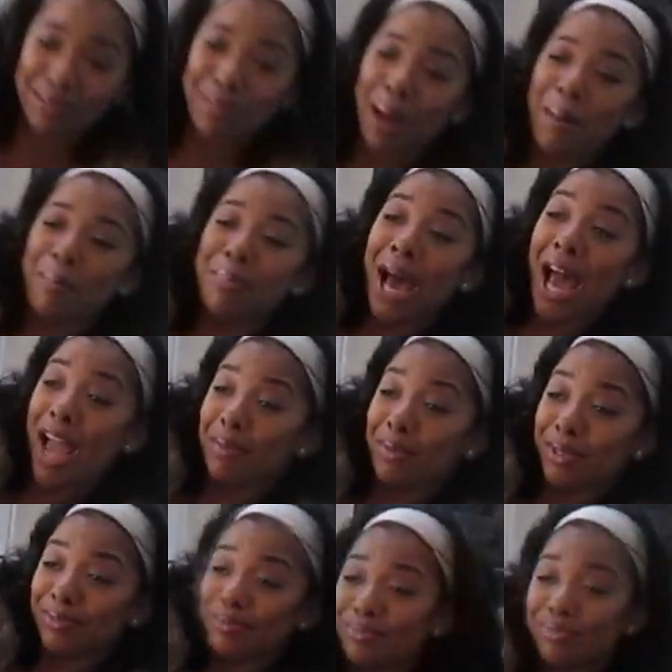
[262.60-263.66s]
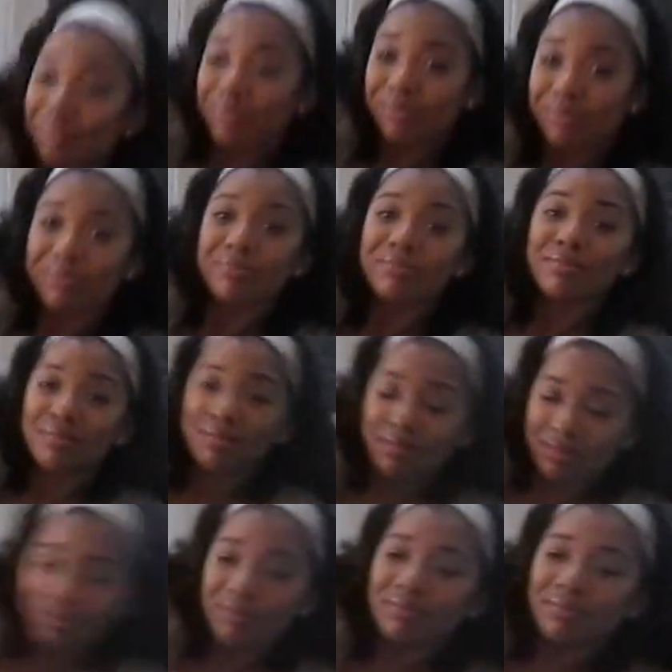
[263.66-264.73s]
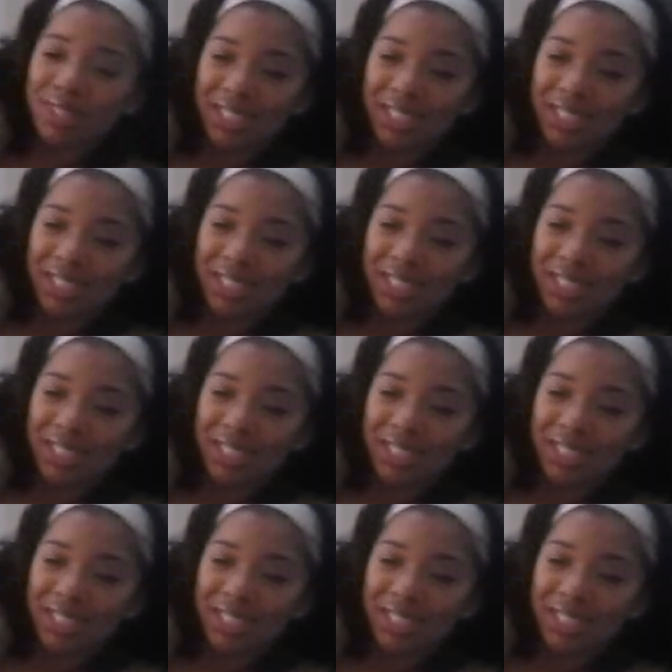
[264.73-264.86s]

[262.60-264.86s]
no, no, you just get car sick. That's all.